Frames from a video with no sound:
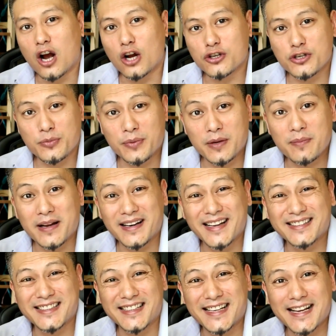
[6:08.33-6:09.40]
RGB
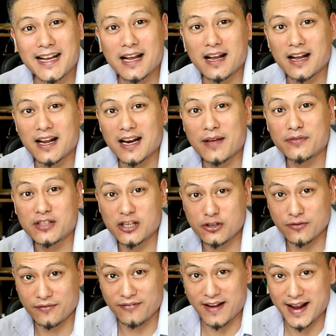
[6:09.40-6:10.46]
magnetic uh,
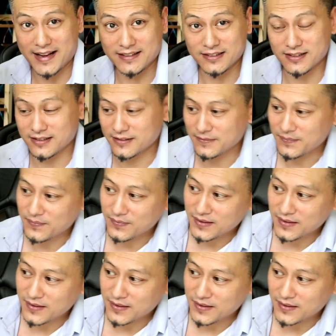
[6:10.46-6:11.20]
levitation fans.